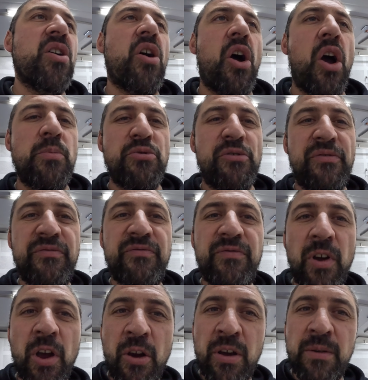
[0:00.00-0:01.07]
I
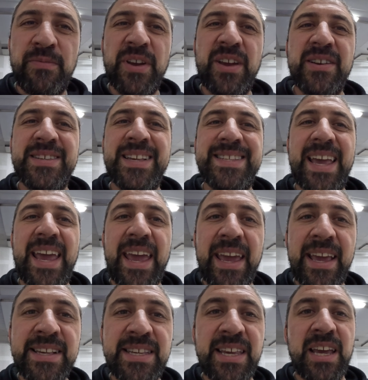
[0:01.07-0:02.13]
prefer it because it's
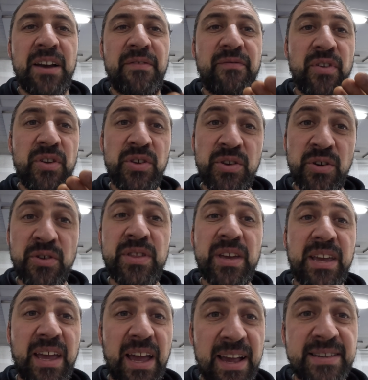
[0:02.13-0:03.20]
easier for you, the
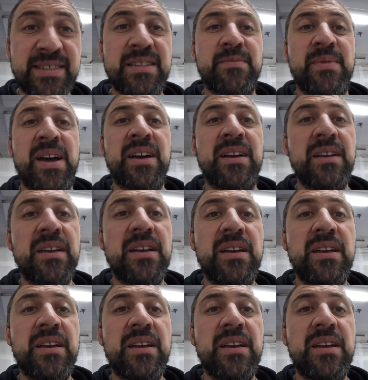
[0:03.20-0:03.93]
customer,